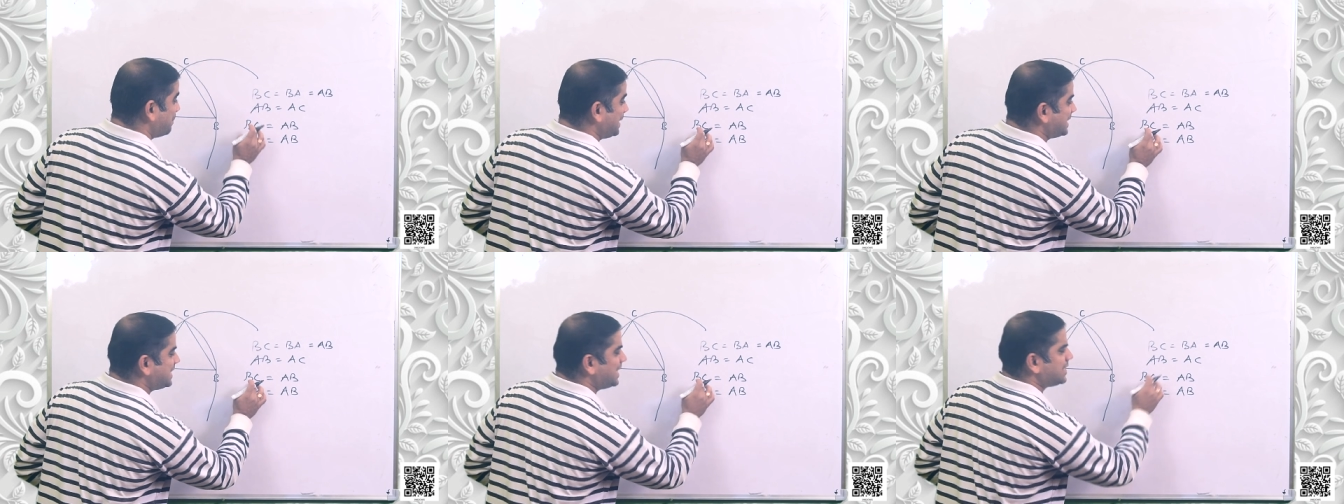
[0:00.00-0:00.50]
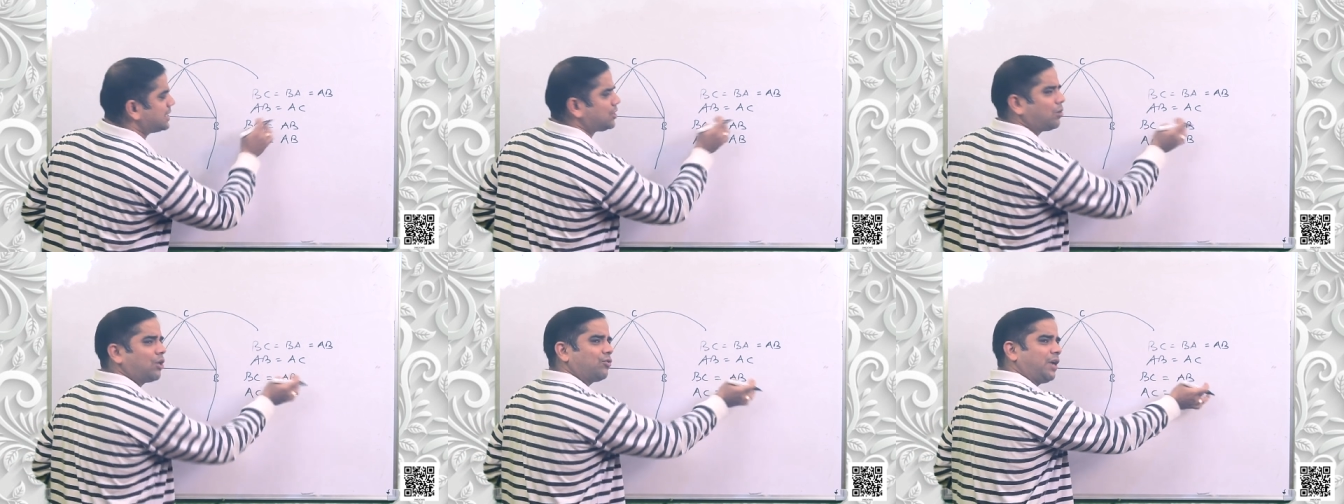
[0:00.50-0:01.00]
BC is
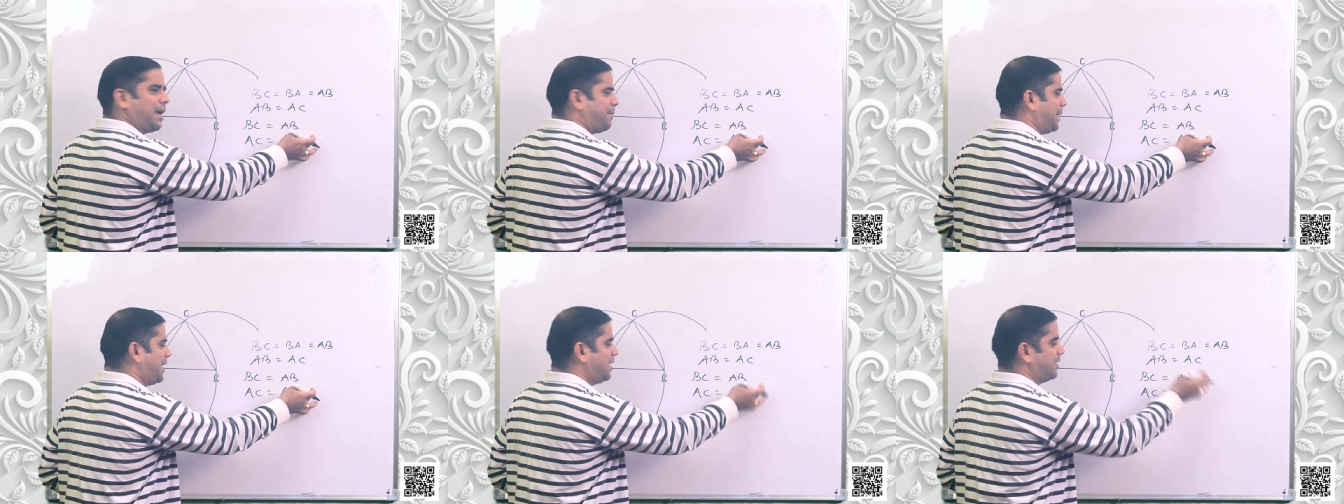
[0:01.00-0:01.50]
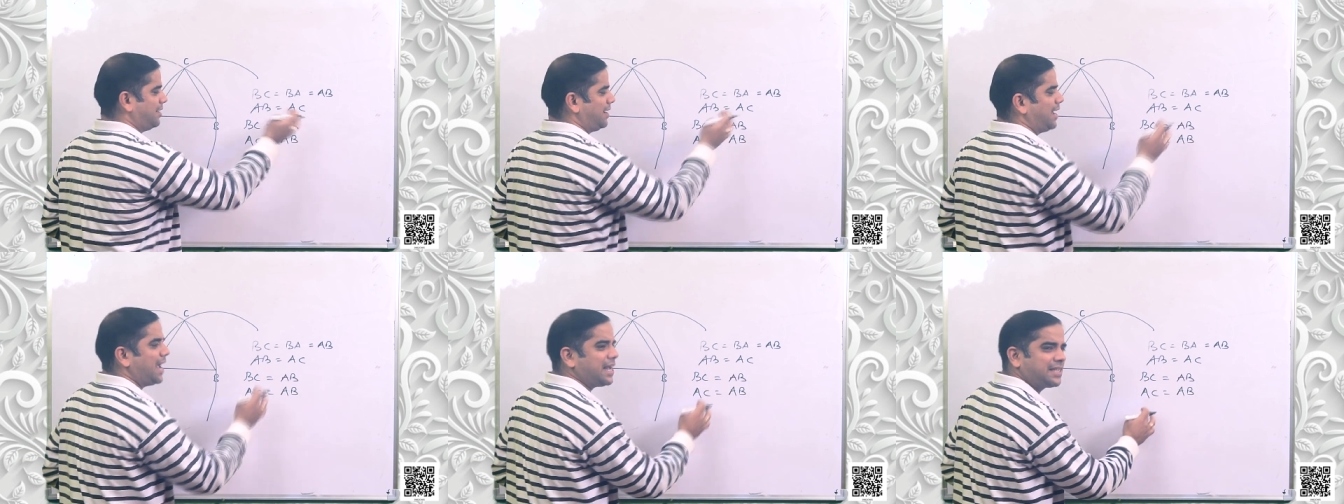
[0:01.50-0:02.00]
equal to AB,
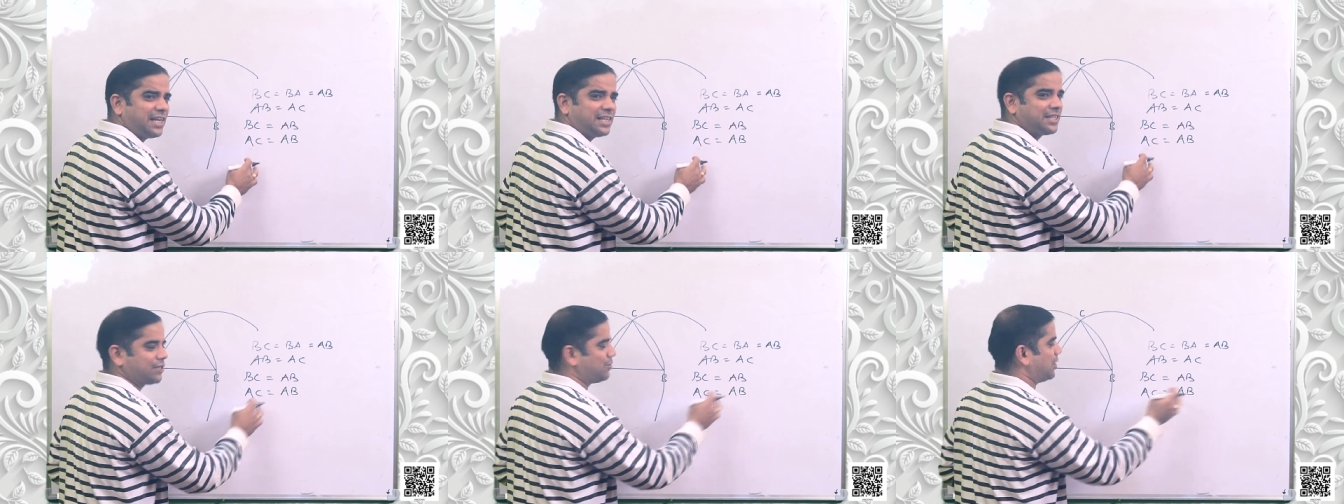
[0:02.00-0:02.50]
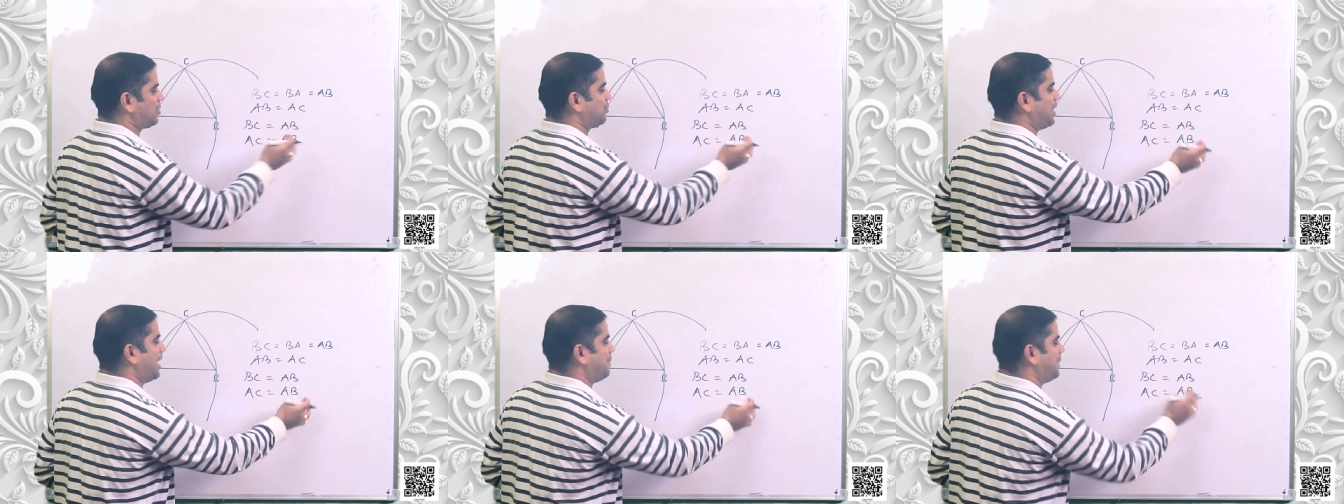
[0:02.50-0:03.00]
AC is equal
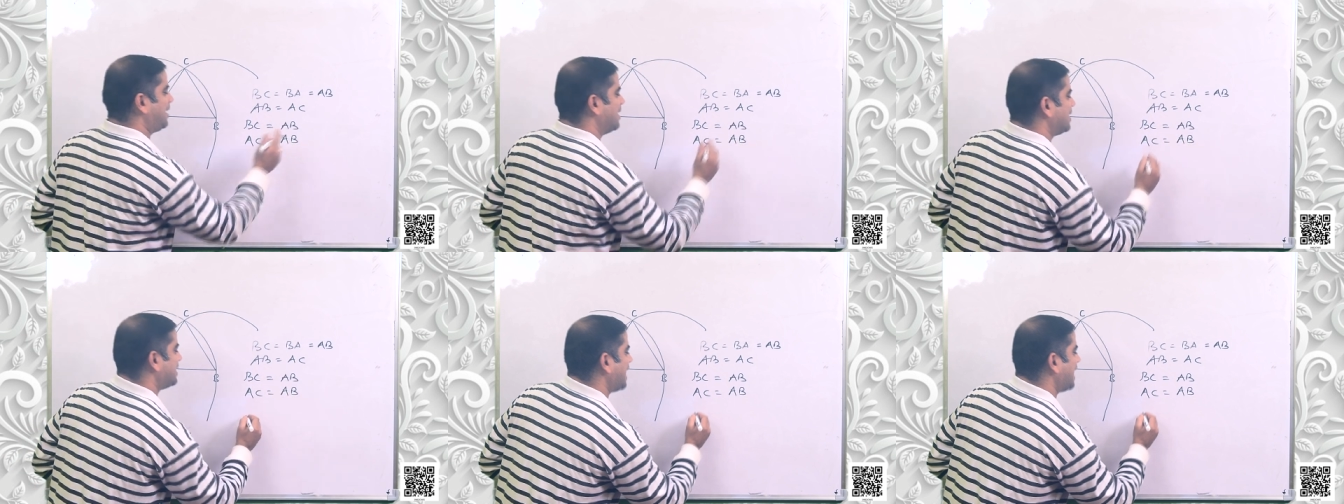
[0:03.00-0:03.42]
to AB.